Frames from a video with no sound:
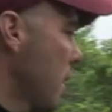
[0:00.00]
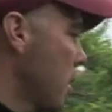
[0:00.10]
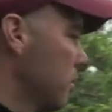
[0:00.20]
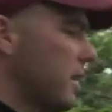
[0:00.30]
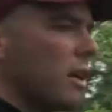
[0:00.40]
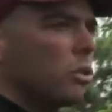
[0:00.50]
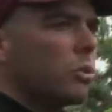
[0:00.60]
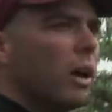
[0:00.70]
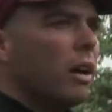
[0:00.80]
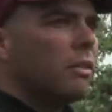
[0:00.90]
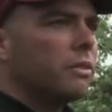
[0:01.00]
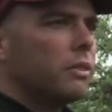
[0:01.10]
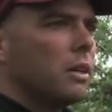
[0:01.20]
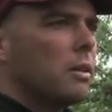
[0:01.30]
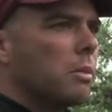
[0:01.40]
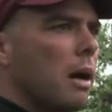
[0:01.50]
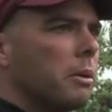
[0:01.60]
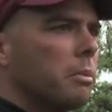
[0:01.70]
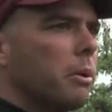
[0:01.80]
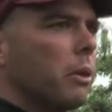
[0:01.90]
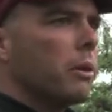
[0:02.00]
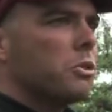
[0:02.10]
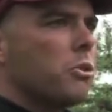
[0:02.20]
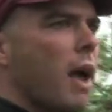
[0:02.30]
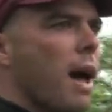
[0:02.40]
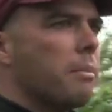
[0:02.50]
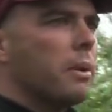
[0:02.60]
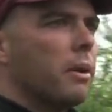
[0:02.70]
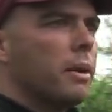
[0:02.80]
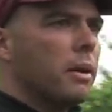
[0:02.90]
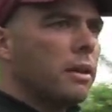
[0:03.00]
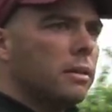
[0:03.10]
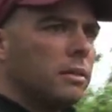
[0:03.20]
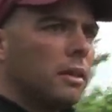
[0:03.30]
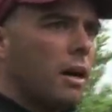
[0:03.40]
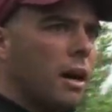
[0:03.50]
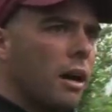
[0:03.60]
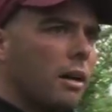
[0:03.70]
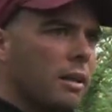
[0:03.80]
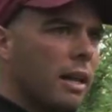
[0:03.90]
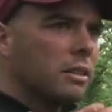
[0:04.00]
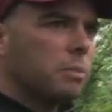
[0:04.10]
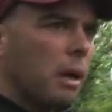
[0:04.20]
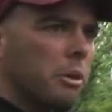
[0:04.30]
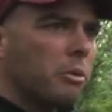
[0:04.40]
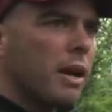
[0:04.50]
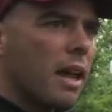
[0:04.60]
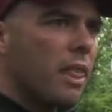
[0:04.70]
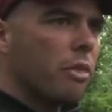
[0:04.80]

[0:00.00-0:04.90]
you know, ten or twelve probably per trap, uh, and that's probably right at